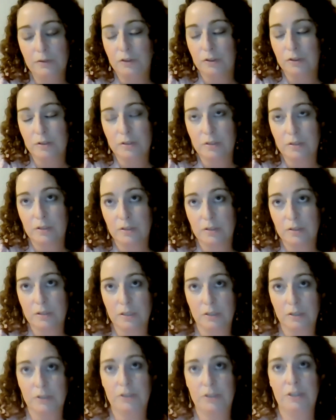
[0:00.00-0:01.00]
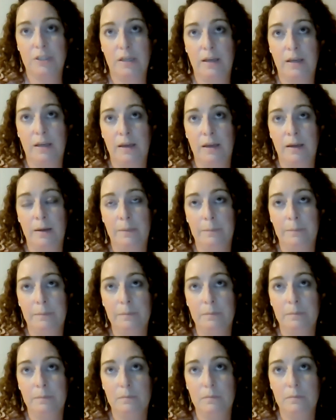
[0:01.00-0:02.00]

just such um,